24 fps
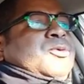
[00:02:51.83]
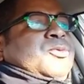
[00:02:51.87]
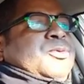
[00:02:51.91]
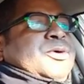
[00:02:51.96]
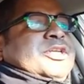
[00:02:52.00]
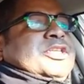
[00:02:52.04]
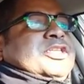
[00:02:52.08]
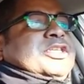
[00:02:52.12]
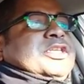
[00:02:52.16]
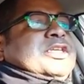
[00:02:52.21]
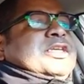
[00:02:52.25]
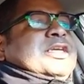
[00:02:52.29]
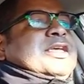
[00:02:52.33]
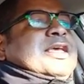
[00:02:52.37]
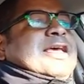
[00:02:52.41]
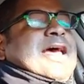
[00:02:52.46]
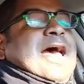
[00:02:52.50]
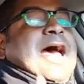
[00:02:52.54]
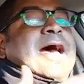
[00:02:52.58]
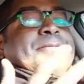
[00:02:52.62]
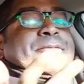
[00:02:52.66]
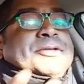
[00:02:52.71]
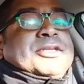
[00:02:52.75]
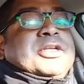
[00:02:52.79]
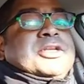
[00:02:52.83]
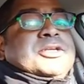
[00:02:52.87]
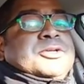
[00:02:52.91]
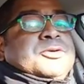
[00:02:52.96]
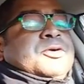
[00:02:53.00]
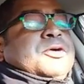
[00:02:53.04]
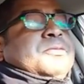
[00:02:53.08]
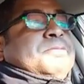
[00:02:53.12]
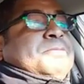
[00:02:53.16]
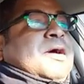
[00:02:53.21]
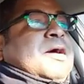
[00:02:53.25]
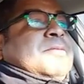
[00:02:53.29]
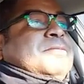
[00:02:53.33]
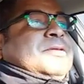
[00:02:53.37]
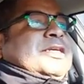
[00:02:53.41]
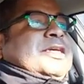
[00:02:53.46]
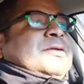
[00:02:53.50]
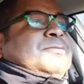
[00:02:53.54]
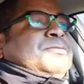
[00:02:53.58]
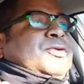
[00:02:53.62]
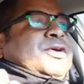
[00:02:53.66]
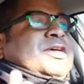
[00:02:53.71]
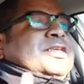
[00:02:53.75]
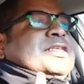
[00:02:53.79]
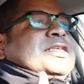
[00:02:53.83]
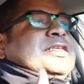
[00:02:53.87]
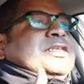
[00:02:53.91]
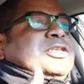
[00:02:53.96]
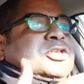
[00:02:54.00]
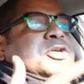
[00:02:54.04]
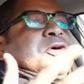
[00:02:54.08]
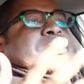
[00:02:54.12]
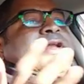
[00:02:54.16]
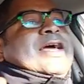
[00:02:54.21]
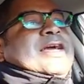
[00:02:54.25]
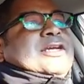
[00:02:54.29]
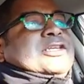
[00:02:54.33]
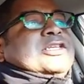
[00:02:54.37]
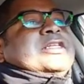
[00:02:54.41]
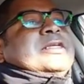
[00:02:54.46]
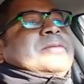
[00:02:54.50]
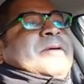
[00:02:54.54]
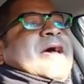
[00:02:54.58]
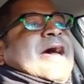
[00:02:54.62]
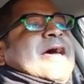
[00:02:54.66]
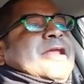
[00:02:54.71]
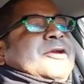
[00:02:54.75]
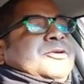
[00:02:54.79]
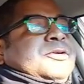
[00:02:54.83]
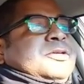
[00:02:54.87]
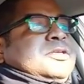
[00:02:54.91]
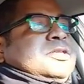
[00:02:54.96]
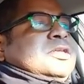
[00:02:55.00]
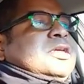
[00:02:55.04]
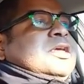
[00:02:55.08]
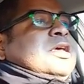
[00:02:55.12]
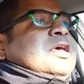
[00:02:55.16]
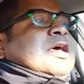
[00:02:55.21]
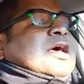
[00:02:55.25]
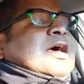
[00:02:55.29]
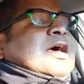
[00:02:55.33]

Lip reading: which happened under a Republican president, so it actually matters.